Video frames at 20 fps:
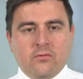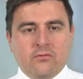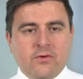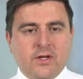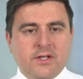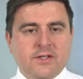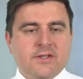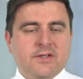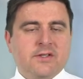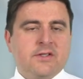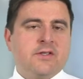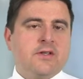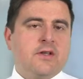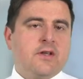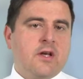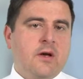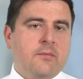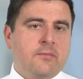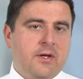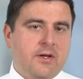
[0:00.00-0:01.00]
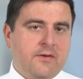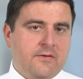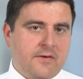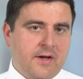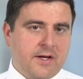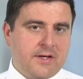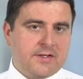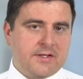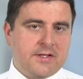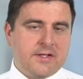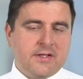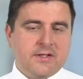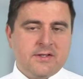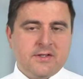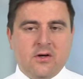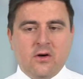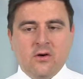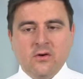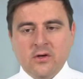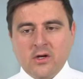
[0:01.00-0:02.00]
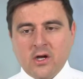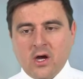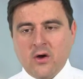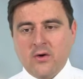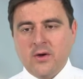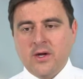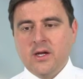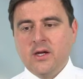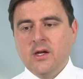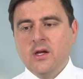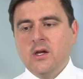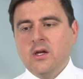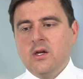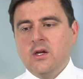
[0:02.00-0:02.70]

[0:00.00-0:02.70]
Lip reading: risks the company faces ongoing.